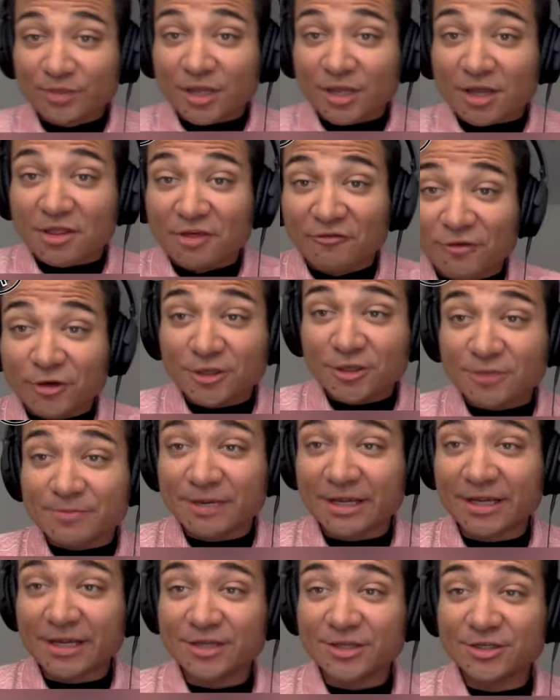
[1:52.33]
The first
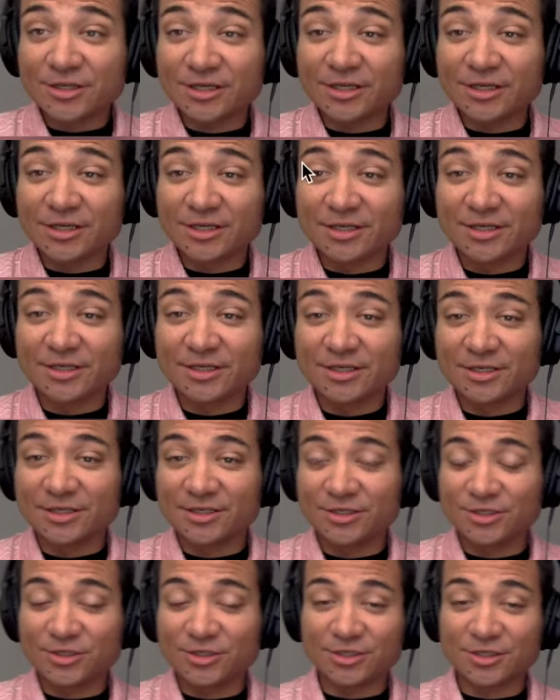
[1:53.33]
page
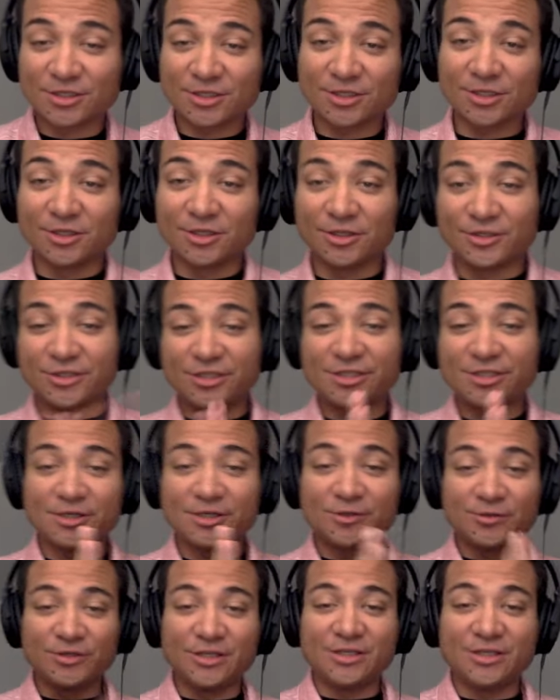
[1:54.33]
is just
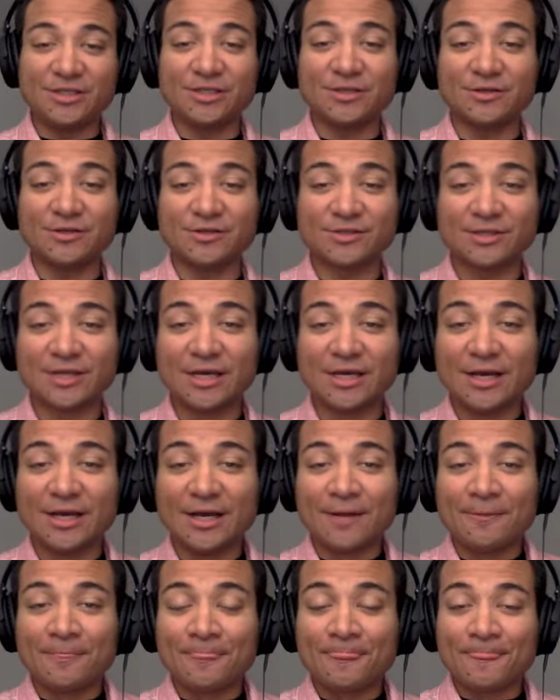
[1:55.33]
logistical details.
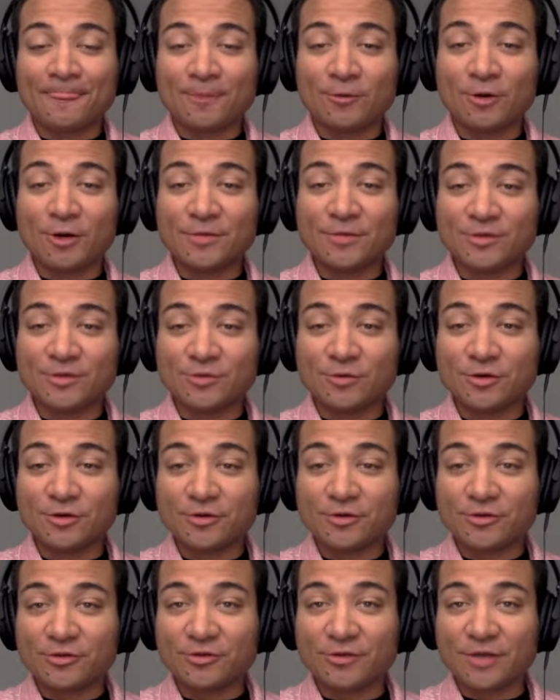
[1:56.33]
Welcome to
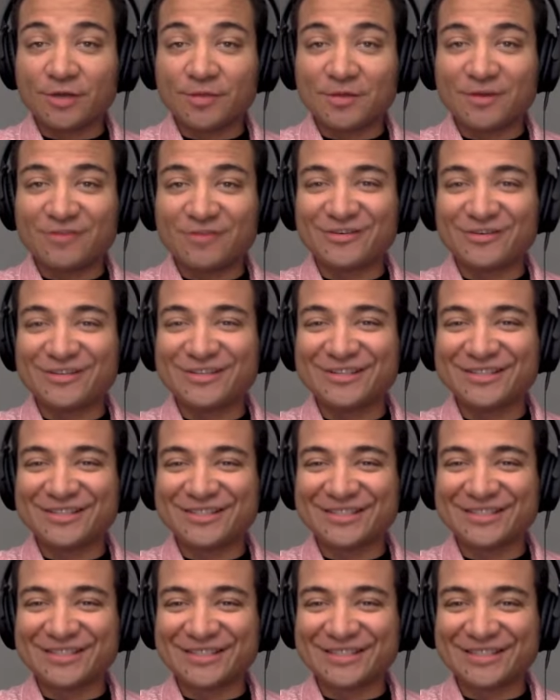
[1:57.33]
103, my
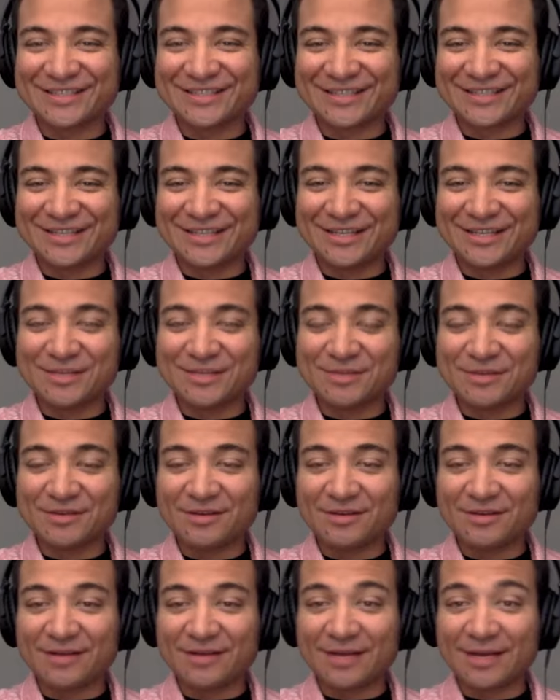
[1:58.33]
friends. There's my
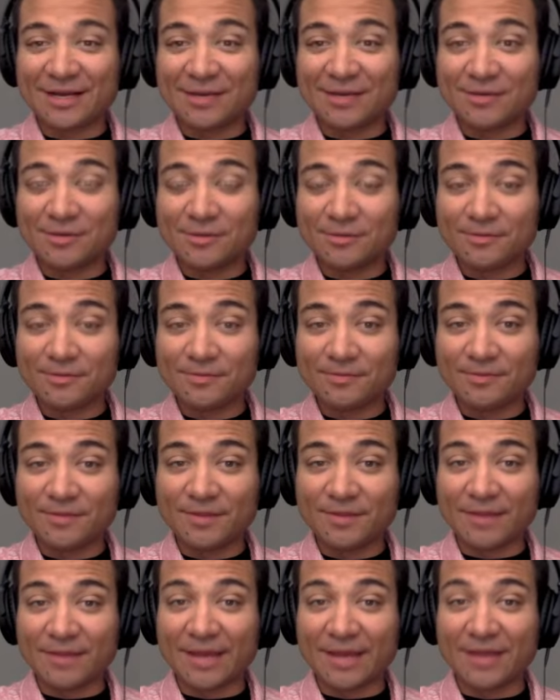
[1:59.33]
favorite animal,
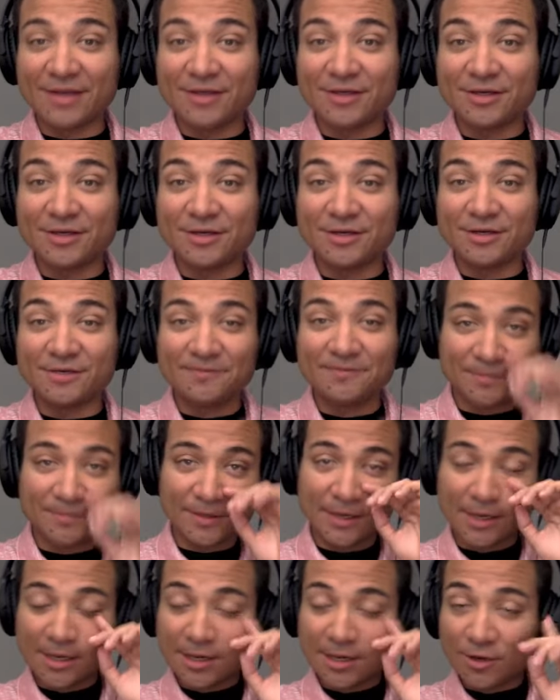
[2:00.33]
the panda.
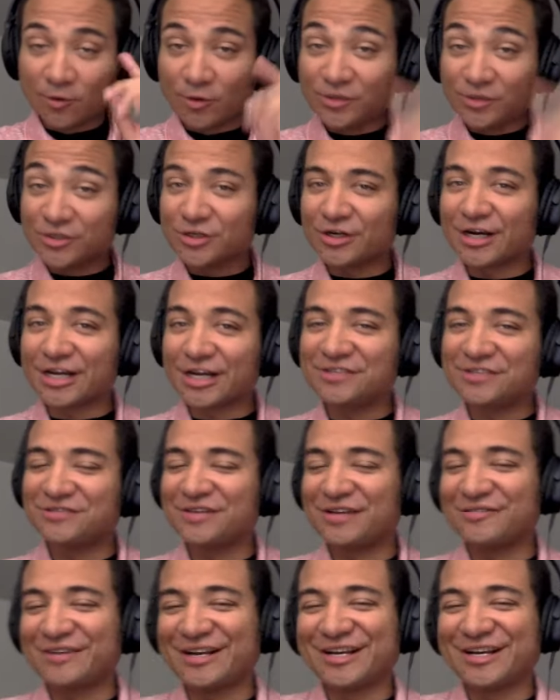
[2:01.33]
What's your guys'
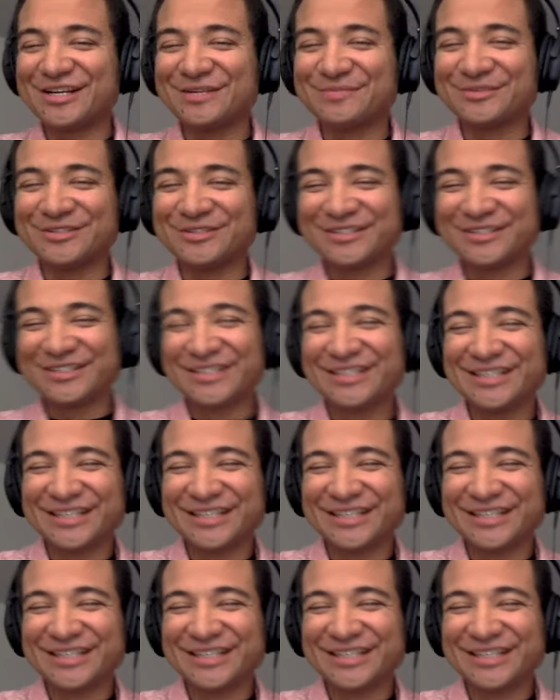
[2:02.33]
favorite animal?